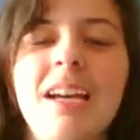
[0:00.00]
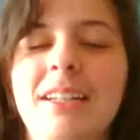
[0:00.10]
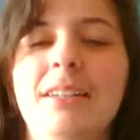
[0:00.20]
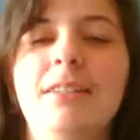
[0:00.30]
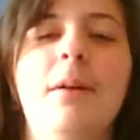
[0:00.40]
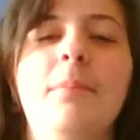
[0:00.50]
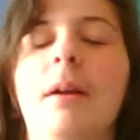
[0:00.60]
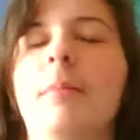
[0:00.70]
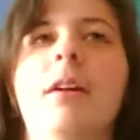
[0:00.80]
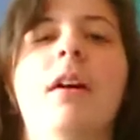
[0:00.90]
I ended up
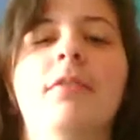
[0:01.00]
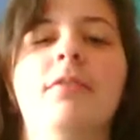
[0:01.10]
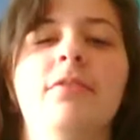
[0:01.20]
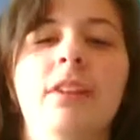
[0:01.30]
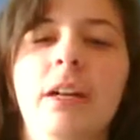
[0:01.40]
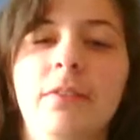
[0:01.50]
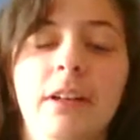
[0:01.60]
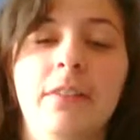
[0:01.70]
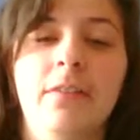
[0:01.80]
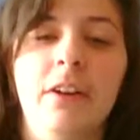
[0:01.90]
coming off very,
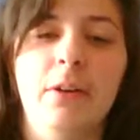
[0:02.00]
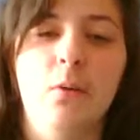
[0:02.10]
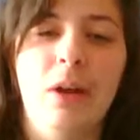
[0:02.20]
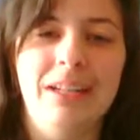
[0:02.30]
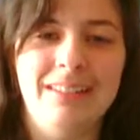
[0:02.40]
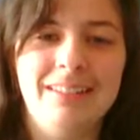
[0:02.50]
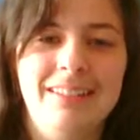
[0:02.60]
very, very wet.